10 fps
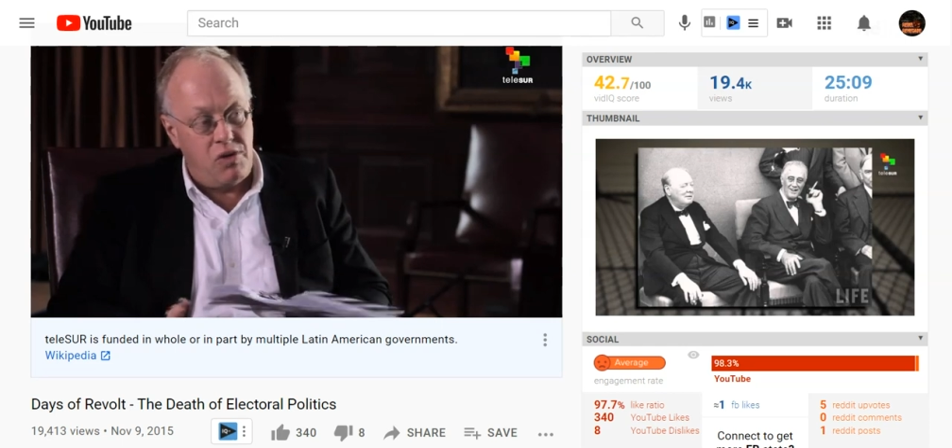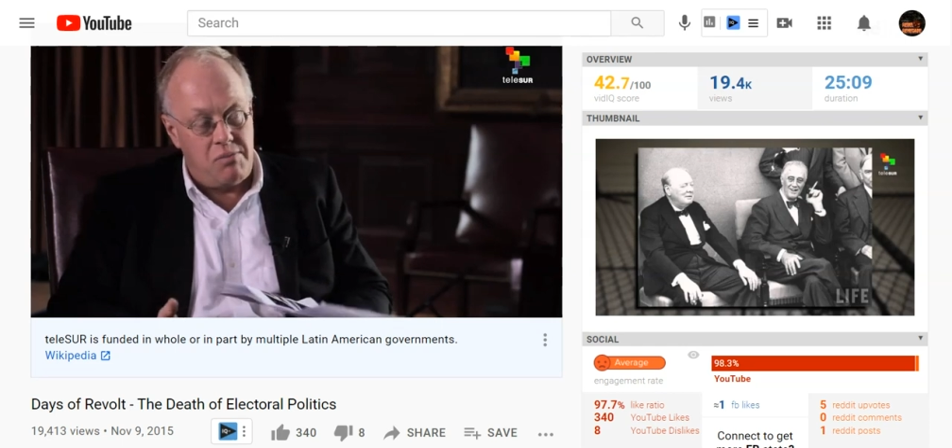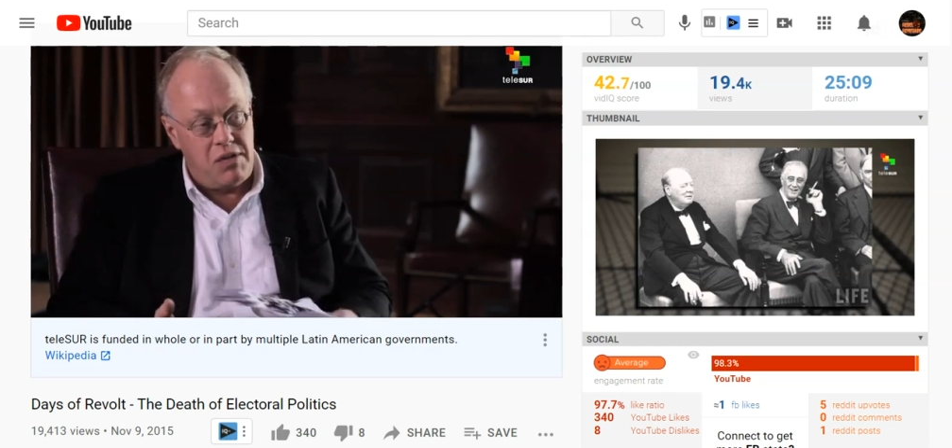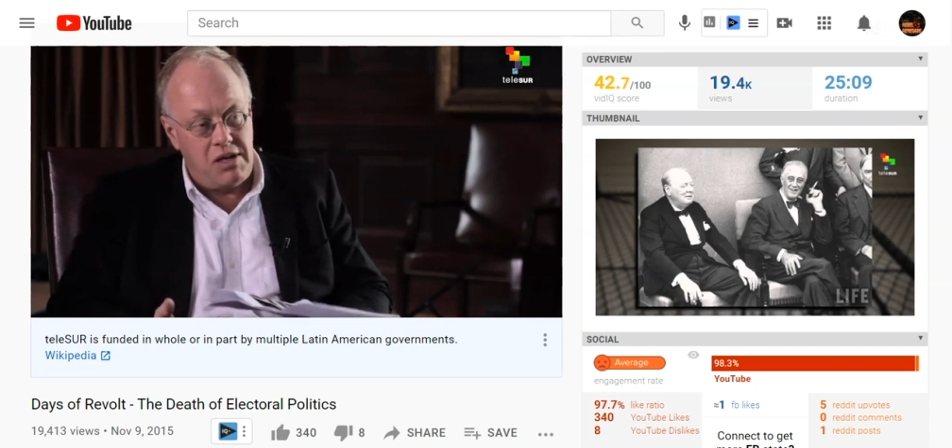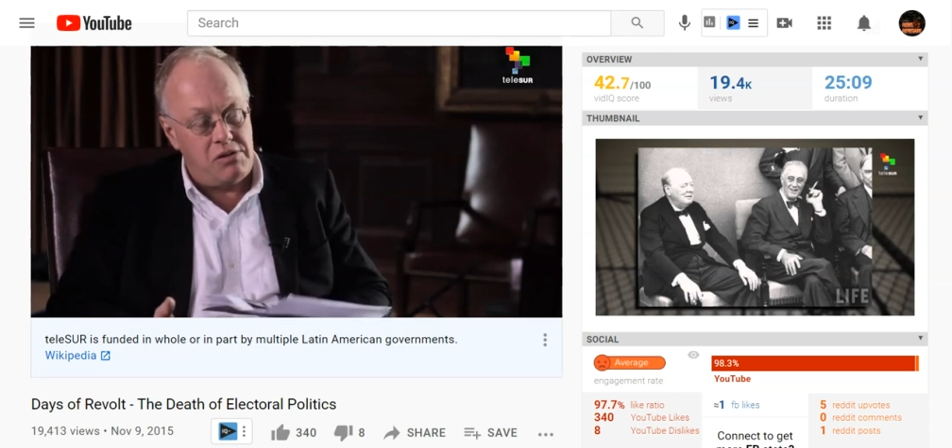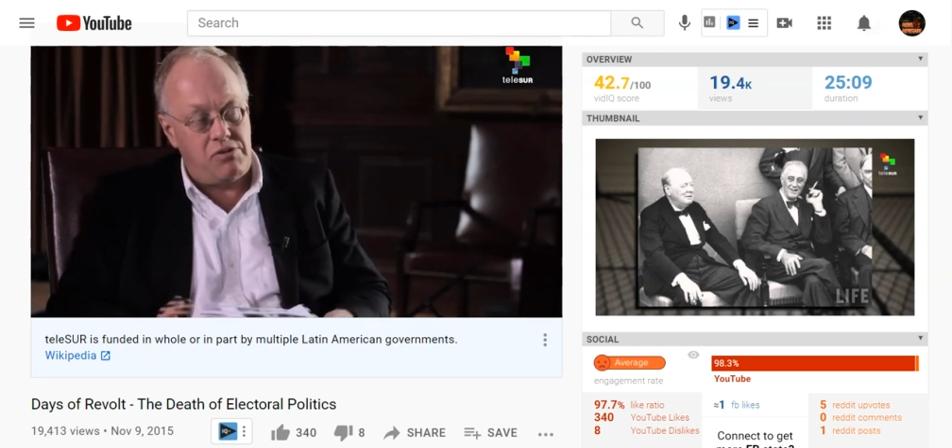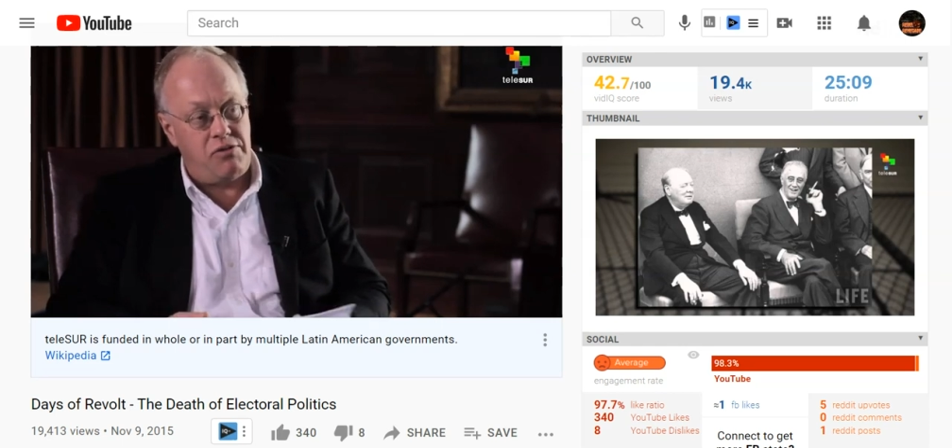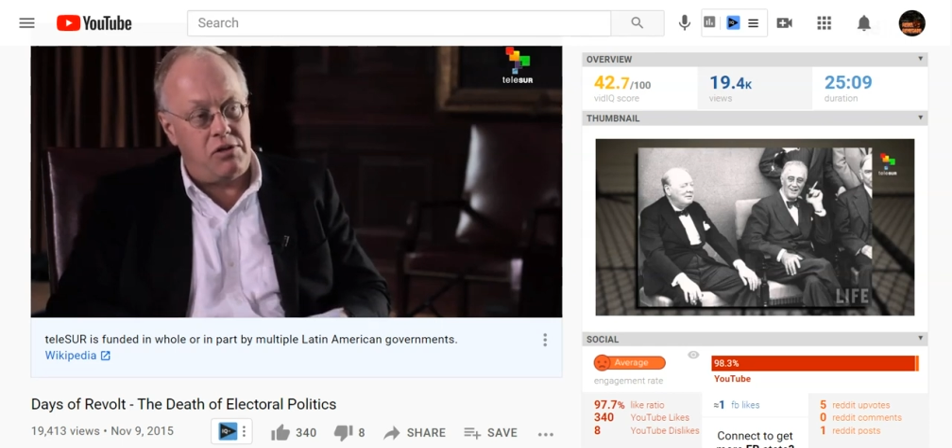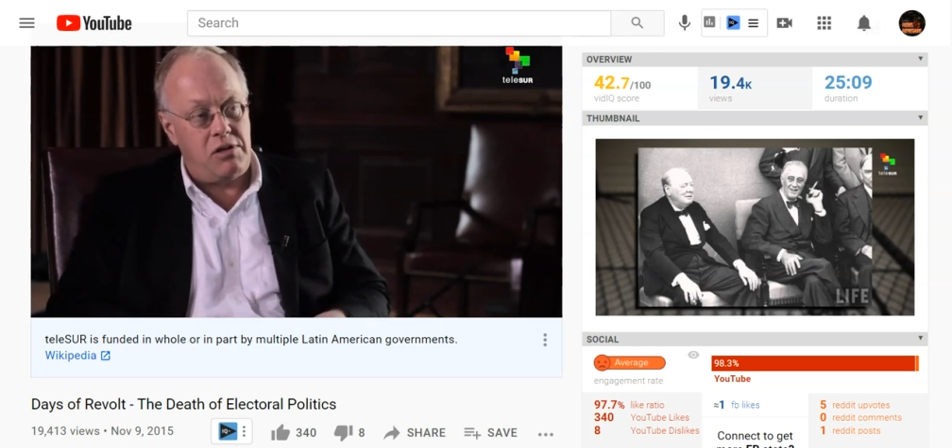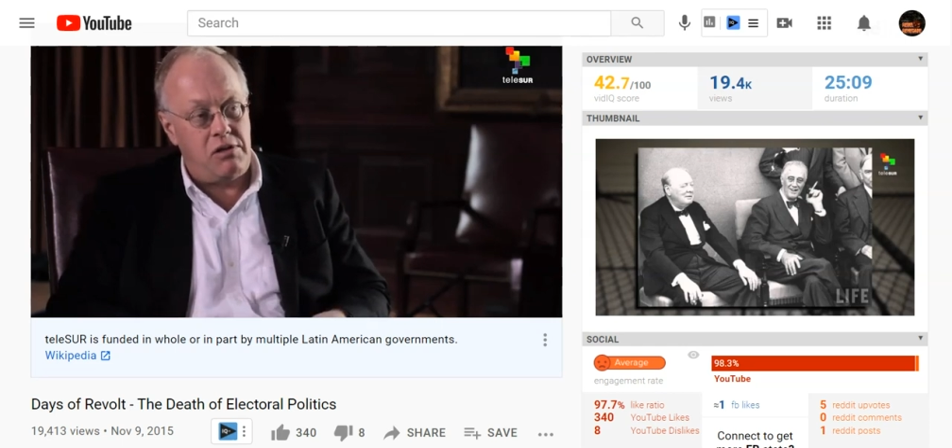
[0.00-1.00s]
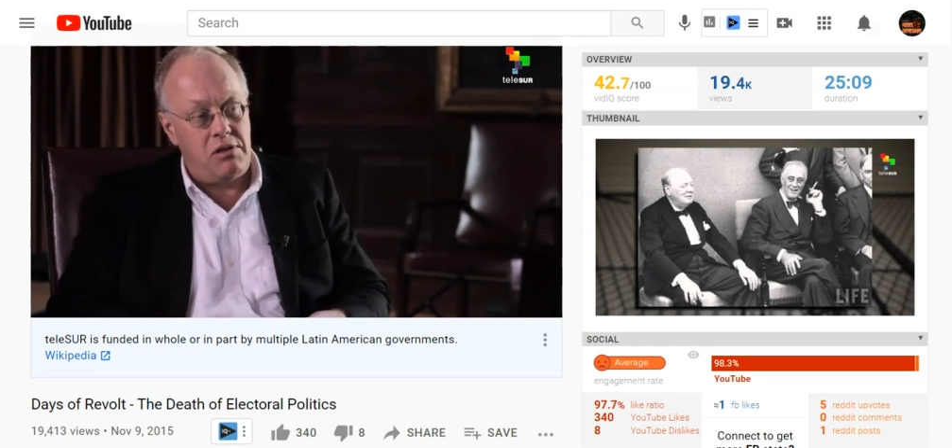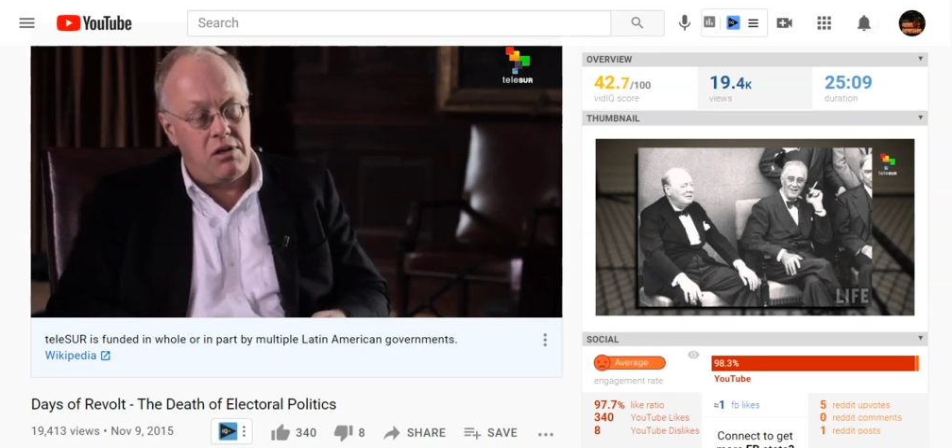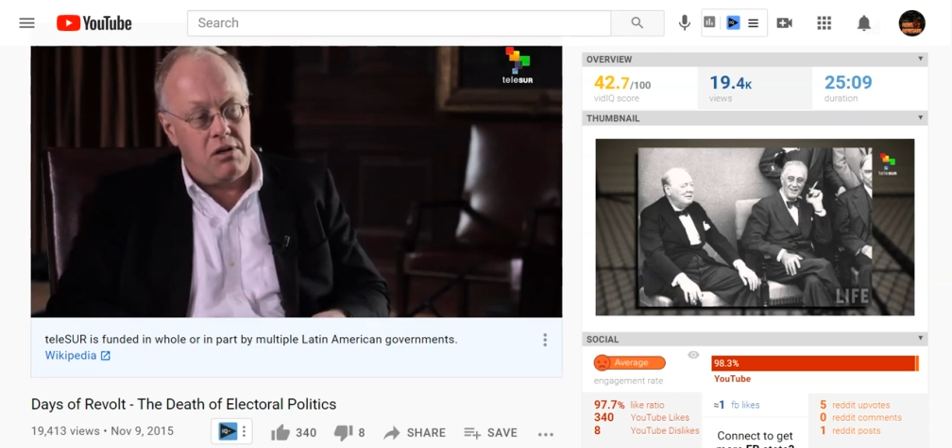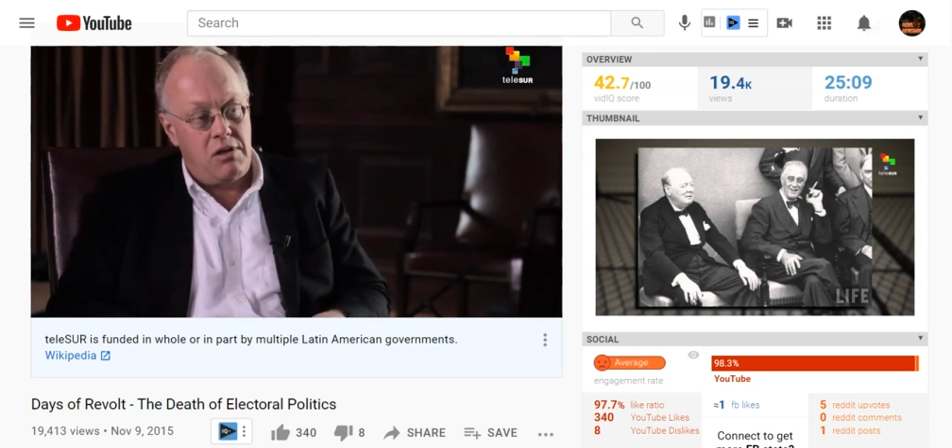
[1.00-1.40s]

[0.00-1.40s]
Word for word: what it means for